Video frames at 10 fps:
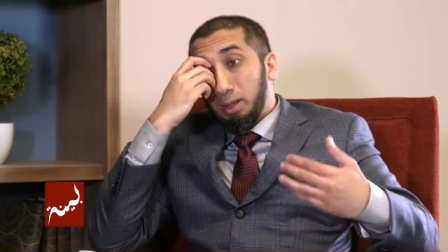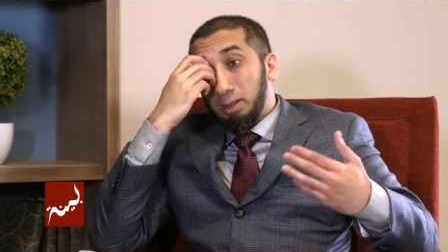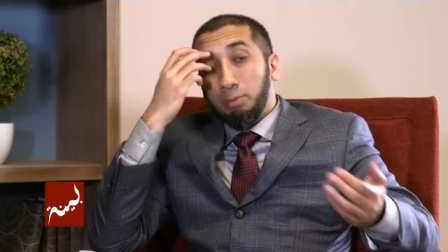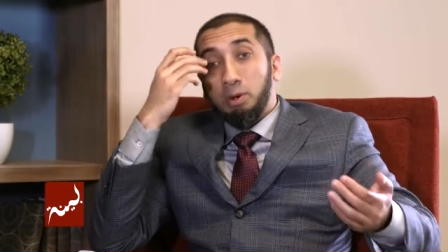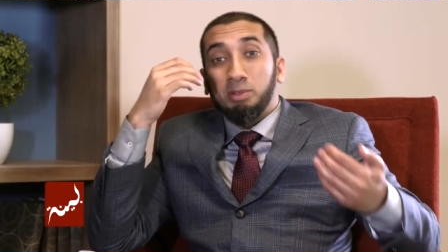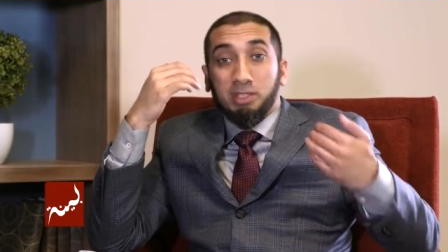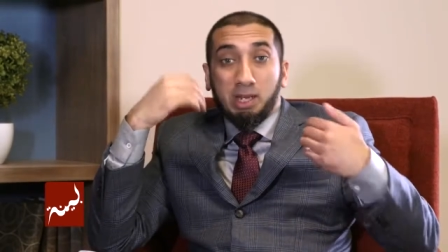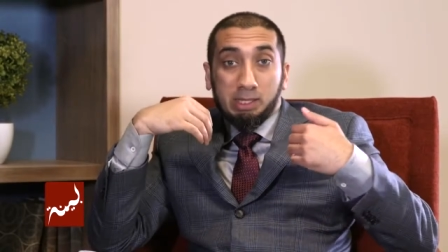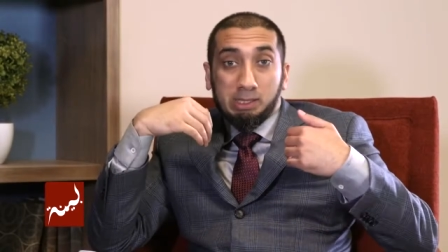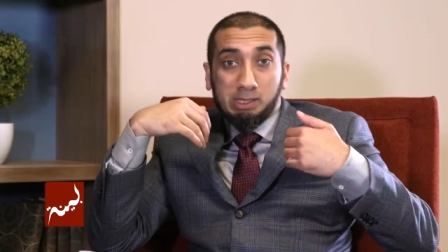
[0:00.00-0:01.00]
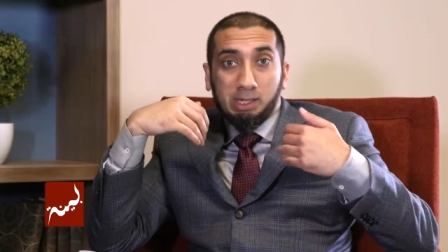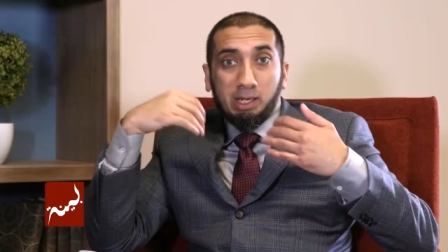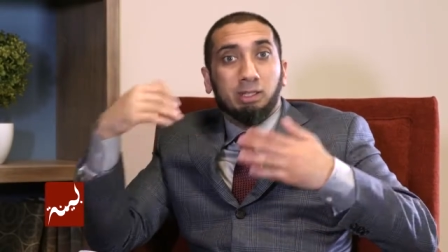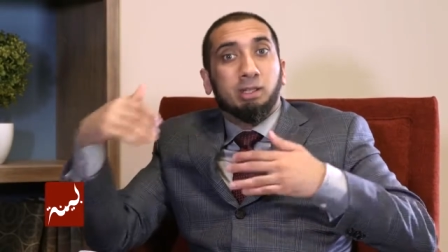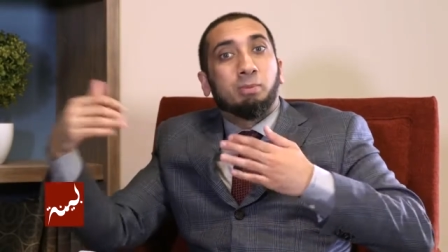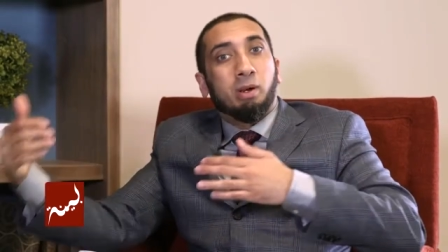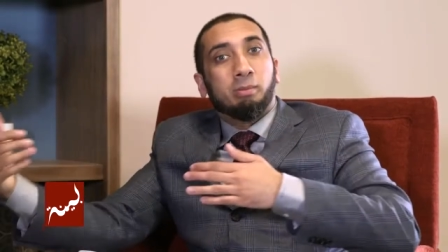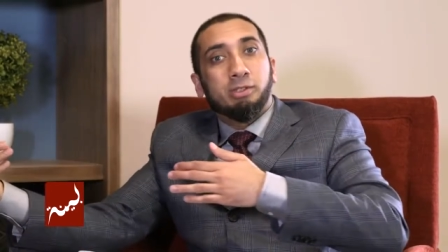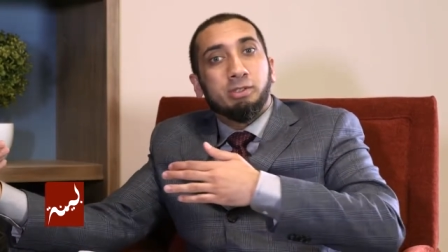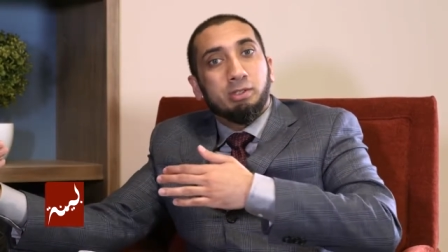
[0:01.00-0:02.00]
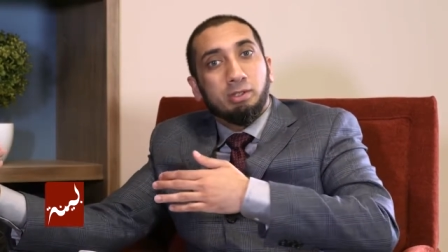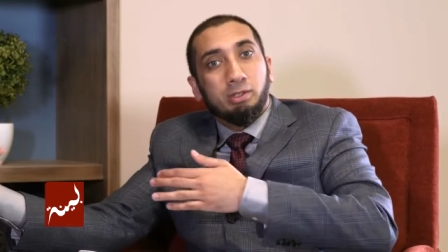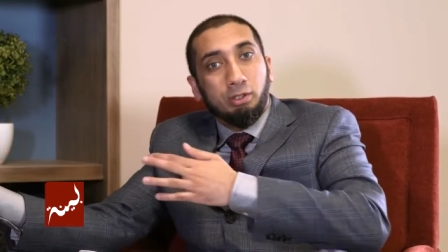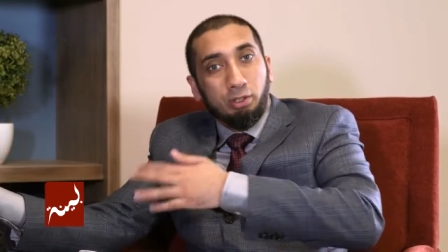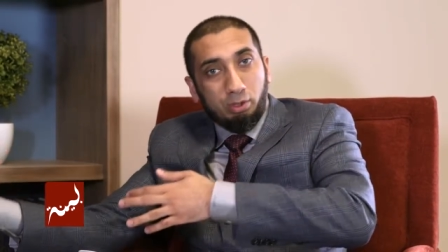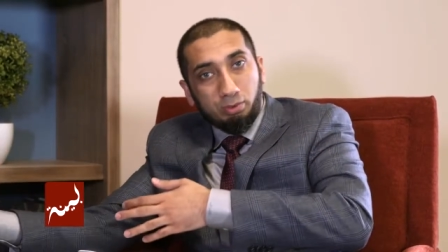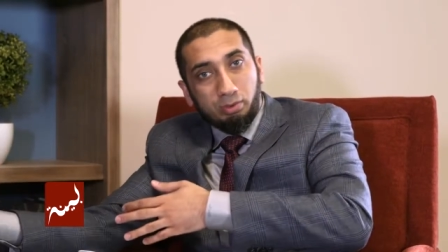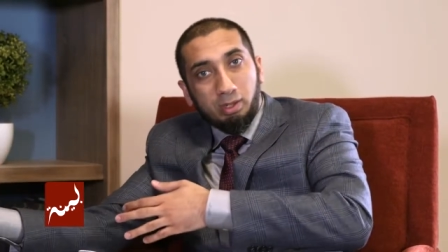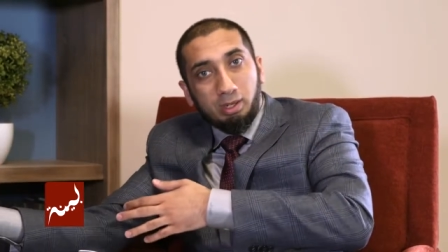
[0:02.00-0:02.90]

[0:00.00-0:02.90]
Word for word: Allah promised us and Allah promised you.